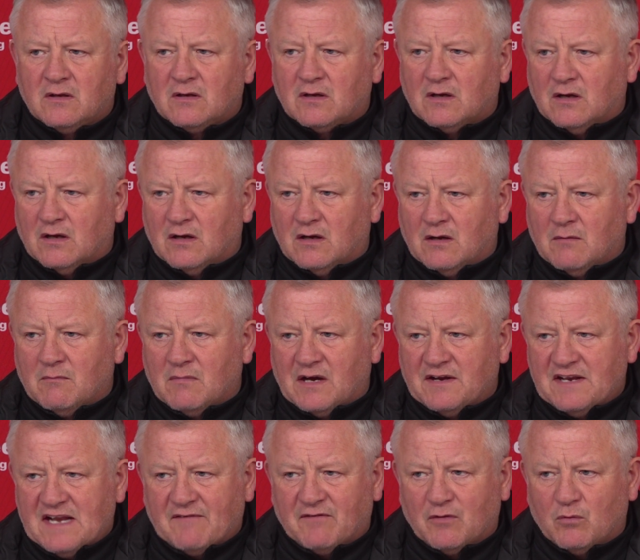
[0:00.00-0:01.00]
I
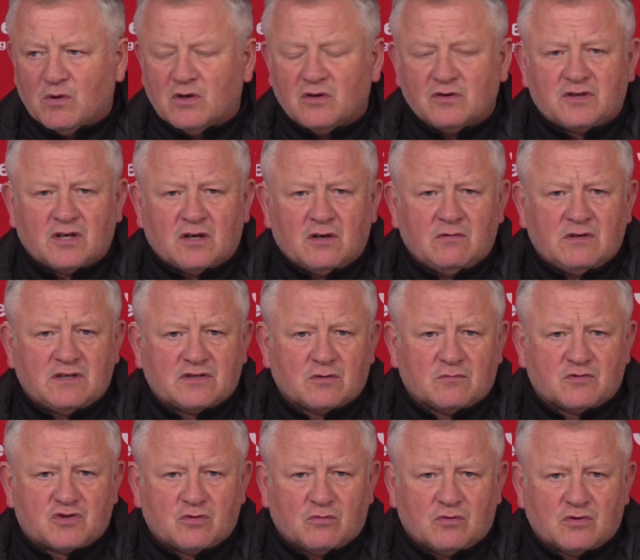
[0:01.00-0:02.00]
never will do. It's
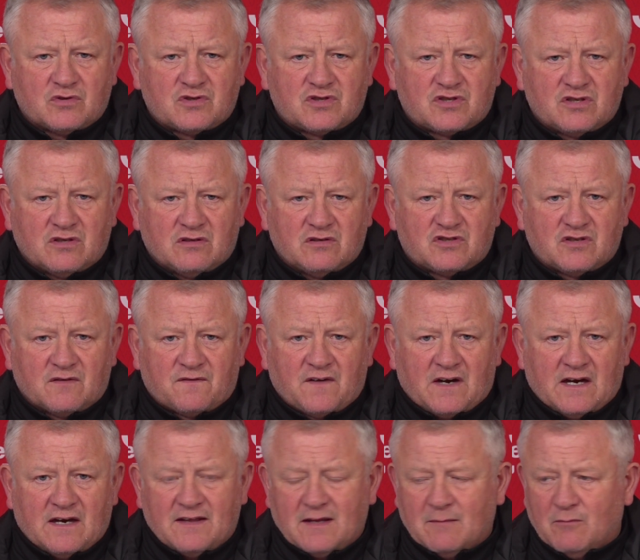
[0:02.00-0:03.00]
up to us to
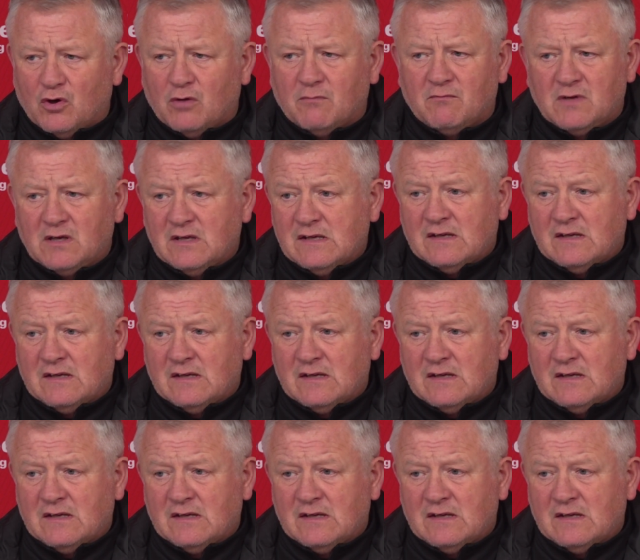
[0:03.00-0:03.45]
fire them up.